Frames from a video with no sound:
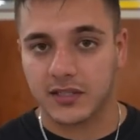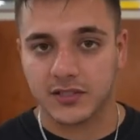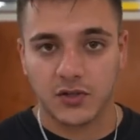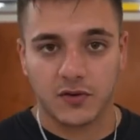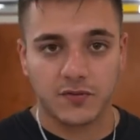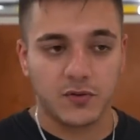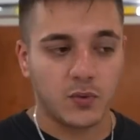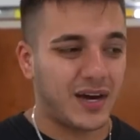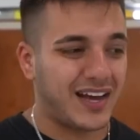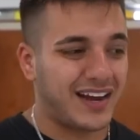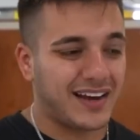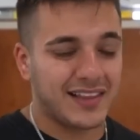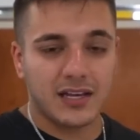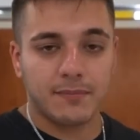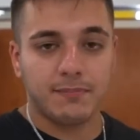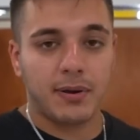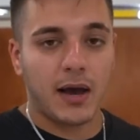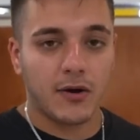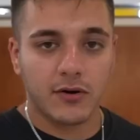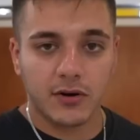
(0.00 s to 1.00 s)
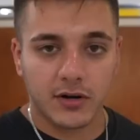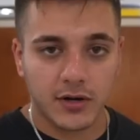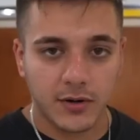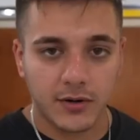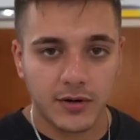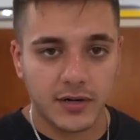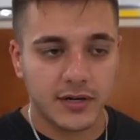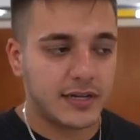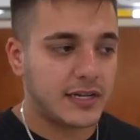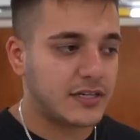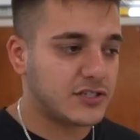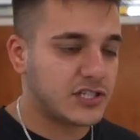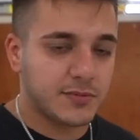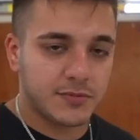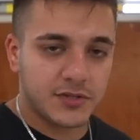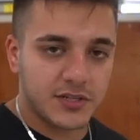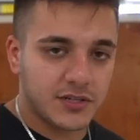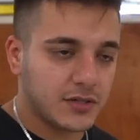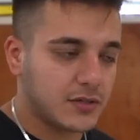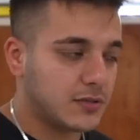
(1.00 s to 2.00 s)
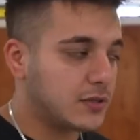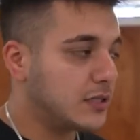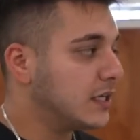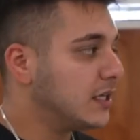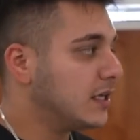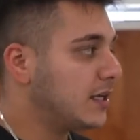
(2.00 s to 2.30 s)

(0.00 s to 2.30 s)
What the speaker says: So if you want anything powder coated and then shipped to you,